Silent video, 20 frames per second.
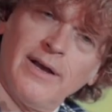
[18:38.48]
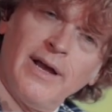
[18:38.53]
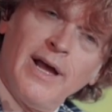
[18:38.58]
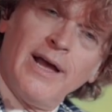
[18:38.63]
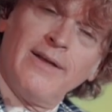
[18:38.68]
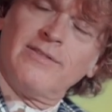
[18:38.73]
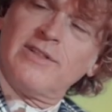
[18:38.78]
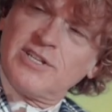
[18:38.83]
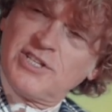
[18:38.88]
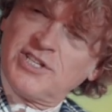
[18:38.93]

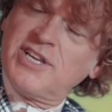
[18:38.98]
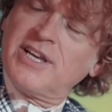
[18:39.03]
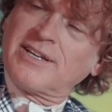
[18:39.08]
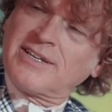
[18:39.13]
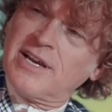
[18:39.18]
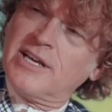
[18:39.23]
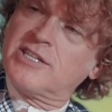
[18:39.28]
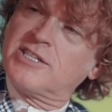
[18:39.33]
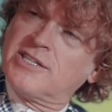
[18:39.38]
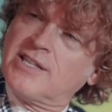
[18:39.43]
and the
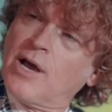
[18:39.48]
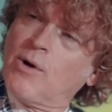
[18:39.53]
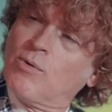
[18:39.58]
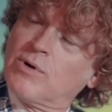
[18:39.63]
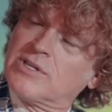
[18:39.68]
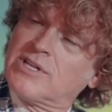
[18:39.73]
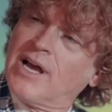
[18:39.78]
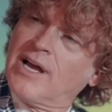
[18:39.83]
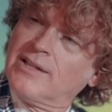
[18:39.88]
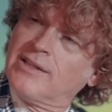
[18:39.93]
sickness that
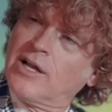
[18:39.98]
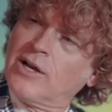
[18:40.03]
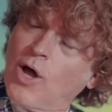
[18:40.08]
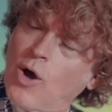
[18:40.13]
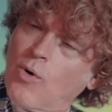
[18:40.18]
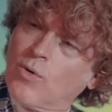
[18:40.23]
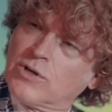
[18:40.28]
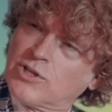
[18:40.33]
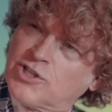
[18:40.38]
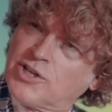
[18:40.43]
was on the
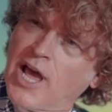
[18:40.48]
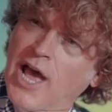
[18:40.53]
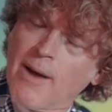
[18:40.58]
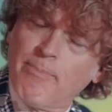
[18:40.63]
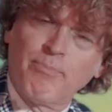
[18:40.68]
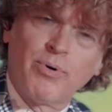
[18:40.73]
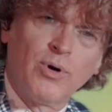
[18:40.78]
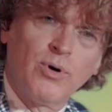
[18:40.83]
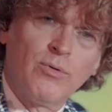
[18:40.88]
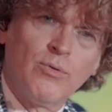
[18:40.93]
lower
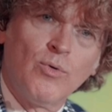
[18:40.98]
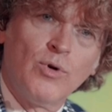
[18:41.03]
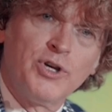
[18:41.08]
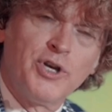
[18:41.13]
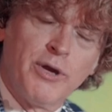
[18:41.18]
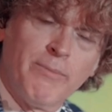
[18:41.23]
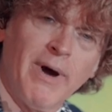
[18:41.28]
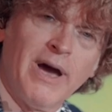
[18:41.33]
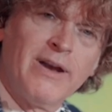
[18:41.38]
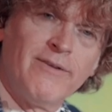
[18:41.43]
step what
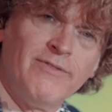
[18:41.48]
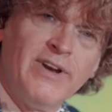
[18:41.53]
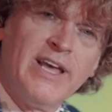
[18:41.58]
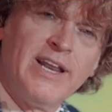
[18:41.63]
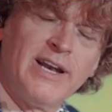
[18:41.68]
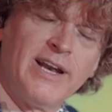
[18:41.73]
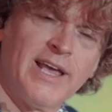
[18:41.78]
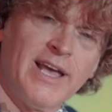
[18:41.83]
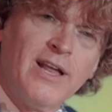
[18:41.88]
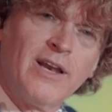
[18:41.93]
you might have
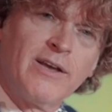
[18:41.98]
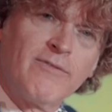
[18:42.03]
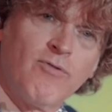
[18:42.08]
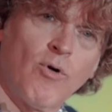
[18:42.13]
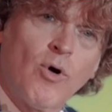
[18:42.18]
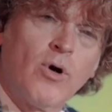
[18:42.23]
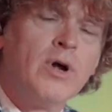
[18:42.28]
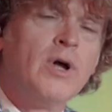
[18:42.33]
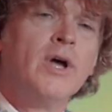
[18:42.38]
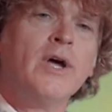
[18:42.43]
needed healing
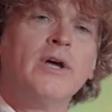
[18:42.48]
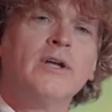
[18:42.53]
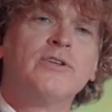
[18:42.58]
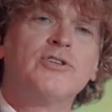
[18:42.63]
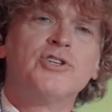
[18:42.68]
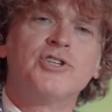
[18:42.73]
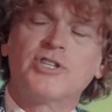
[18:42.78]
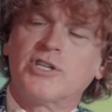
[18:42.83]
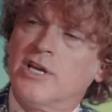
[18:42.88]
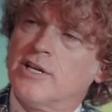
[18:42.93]
for mm -hmm.
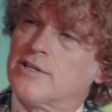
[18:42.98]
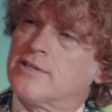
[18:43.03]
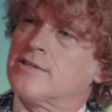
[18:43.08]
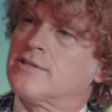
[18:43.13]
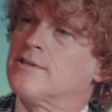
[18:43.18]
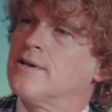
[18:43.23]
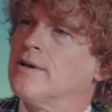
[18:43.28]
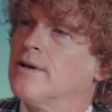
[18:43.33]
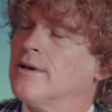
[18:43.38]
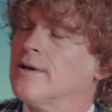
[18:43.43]
just
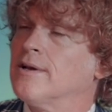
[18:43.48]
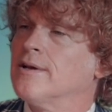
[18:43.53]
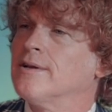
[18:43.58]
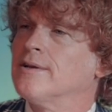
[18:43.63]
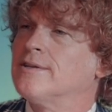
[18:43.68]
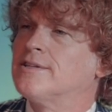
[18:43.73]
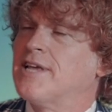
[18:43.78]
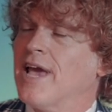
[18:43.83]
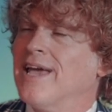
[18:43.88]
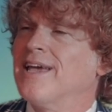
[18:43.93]
gets
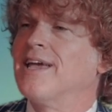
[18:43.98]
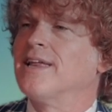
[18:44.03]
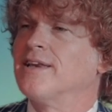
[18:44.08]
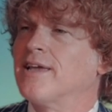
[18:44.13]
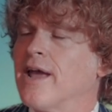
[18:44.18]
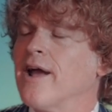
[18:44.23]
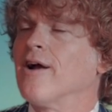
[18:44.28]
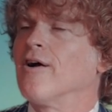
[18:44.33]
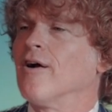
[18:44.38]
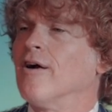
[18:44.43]
taken
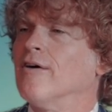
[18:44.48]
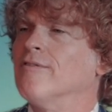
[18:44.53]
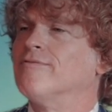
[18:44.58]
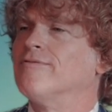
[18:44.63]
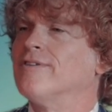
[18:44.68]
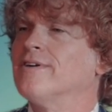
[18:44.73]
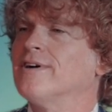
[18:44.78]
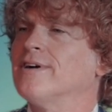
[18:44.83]
care of